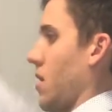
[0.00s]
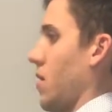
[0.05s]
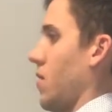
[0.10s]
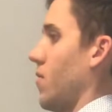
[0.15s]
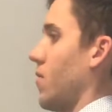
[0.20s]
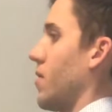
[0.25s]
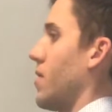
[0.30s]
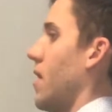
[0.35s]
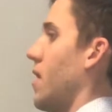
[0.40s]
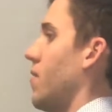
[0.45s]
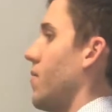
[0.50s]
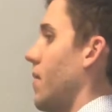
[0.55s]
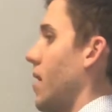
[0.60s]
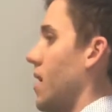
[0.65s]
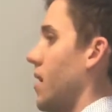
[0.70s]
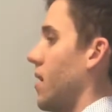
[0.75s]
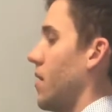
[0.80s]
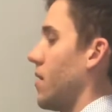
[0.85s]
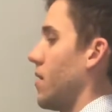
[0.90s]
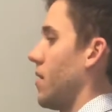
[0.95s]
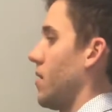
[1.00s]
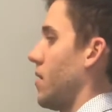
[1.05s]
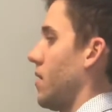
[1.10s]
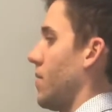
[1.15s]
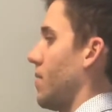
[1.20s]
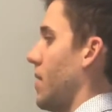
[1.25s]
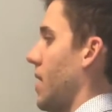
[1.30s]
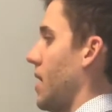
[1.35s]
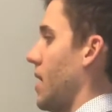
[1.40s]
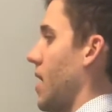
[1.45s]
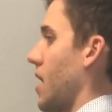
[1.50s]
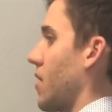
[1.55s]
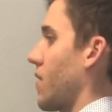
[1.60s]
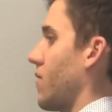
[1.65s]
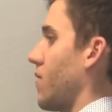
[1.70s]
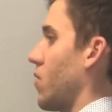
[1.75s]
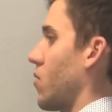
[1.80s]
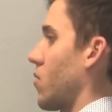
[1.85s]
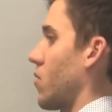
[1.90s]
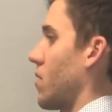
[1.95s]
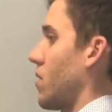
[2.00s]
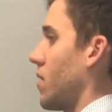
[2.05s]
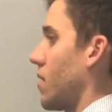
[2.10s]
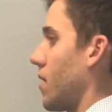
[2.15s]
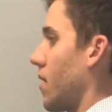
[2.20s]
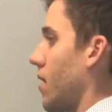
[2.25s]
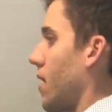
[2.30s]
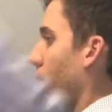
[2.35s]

without my, my neck forward.